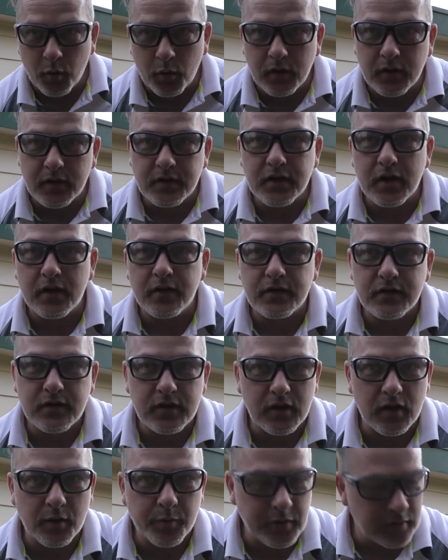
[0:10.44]
wanted to show this to
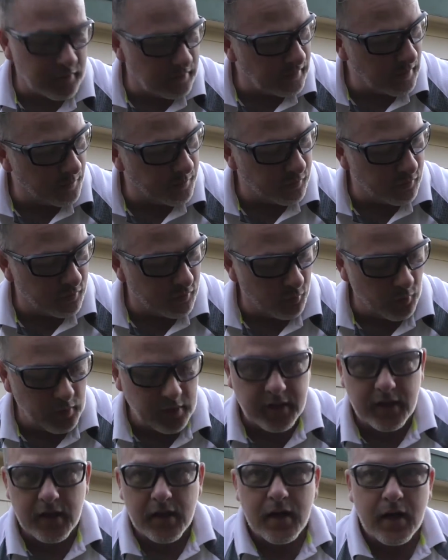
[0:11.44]
you. I picked this up during the
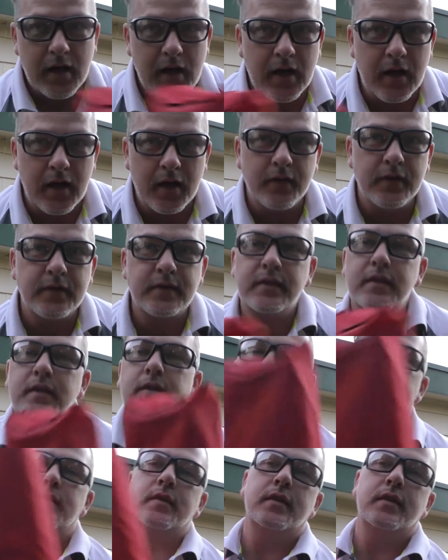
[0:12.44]
week uh, and this is